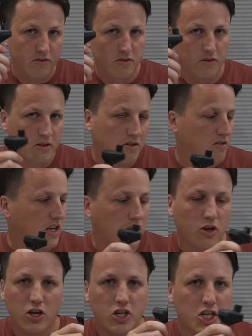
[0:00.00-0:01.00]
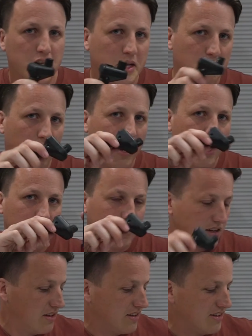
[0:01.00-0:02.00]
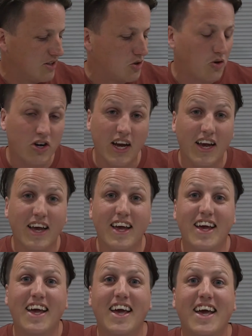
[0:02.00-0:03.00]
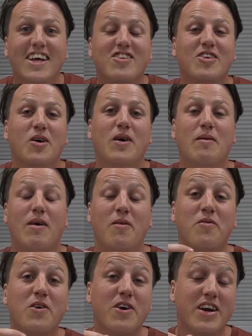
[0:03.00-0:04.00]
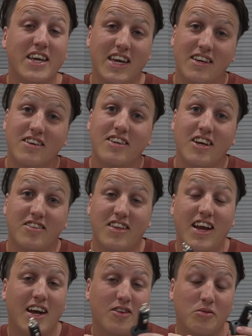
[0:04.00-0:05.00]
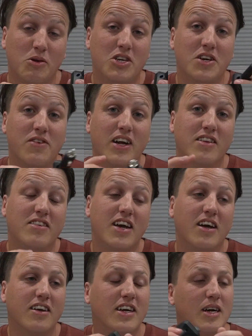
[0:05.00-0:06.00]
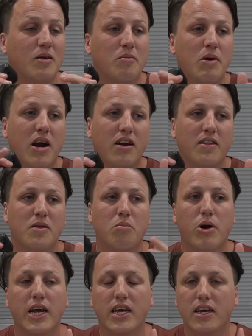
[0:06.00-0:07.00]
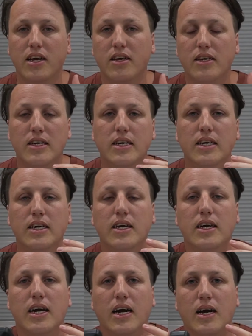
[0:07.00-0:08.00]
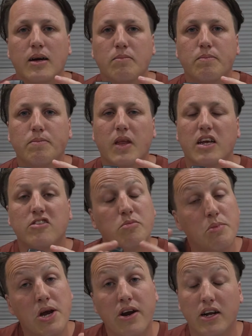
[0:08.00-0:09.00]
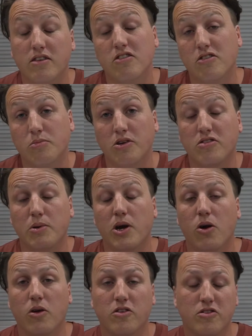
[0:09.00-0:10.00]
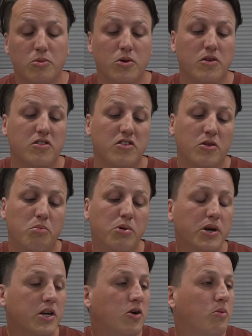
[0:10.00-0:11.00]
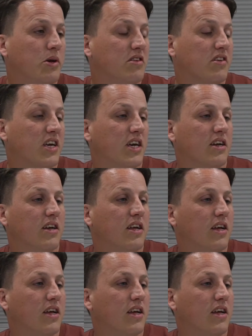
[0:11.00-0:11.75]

the technology in the brain and the talking. So I'm very keen to test that out, especially around town. Apparently the braking experience is supposed to be a whole lot smoother. So pretty cool piece of kit.